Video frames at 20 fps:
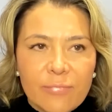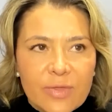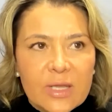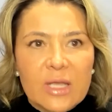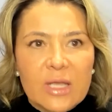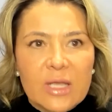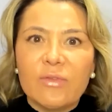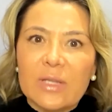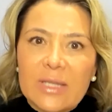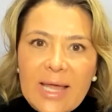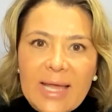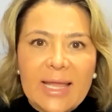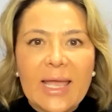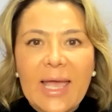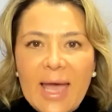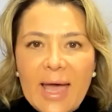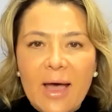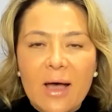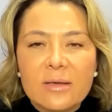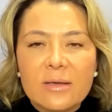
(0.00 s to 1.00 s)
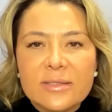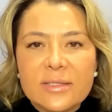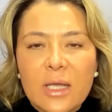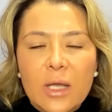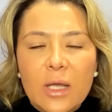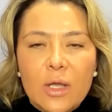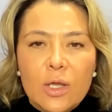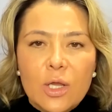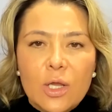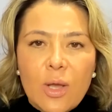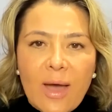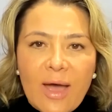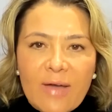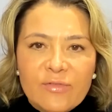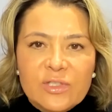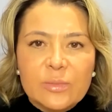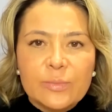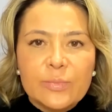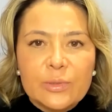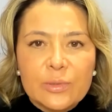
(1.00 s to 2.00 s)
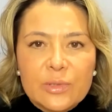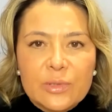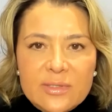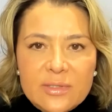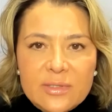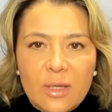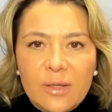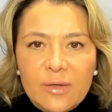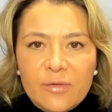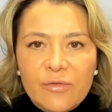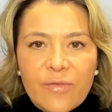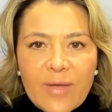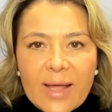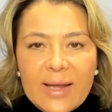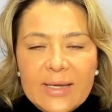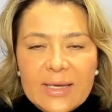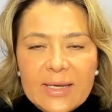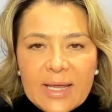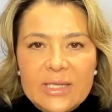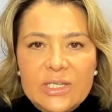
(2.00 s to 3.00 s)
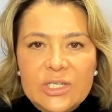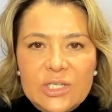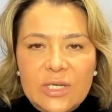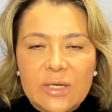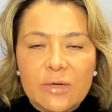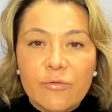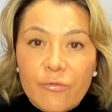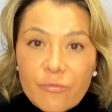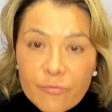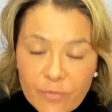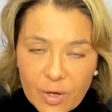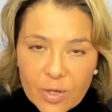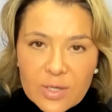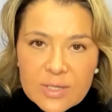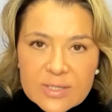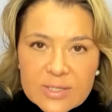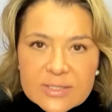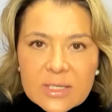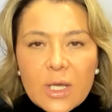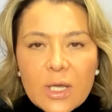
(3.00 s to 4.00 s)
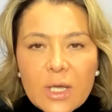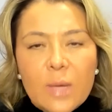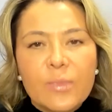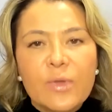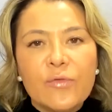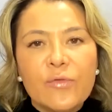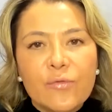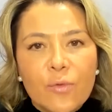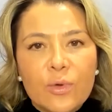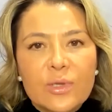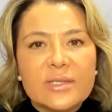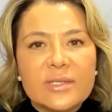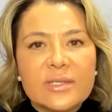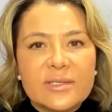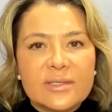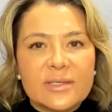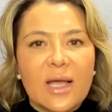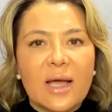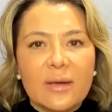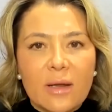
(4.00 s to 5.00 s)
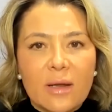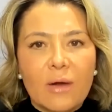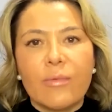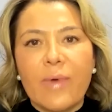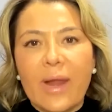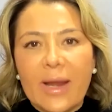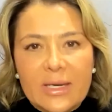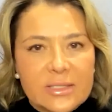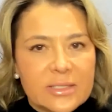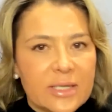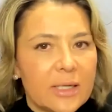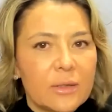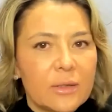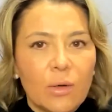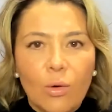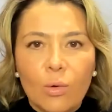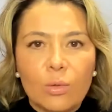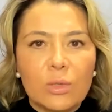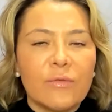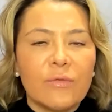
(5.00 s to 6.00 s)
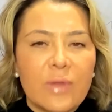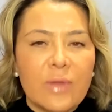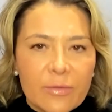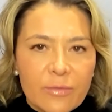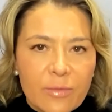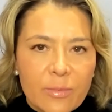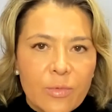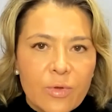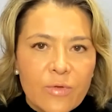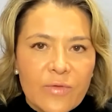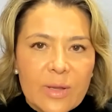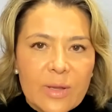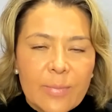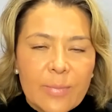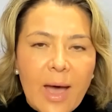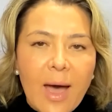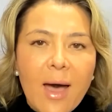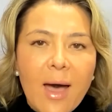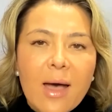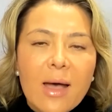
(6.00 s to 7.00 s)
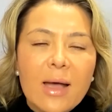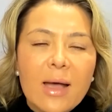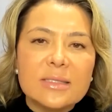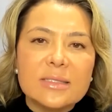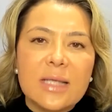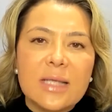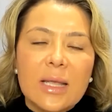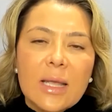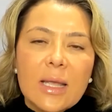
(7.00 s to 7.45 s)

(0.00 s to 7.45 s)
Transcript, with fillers: Think of it like a house. You have to build a solid foundation first before you start erecting all of the other moving parts.